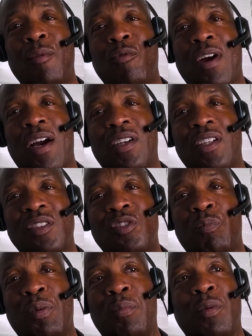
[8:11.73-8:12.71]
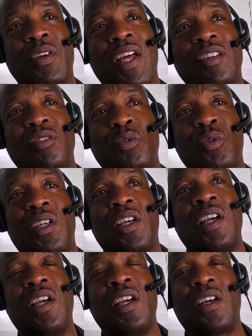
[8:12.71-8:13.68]
around here so people are not doing it,
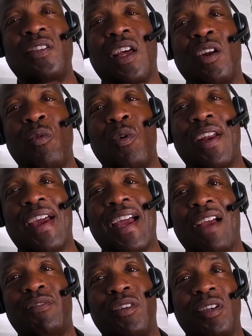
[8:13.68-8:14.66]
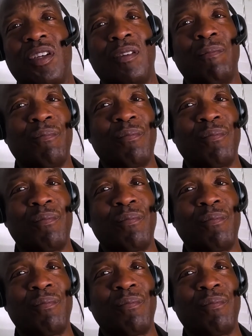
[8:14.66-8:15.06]
because I don't want to have to,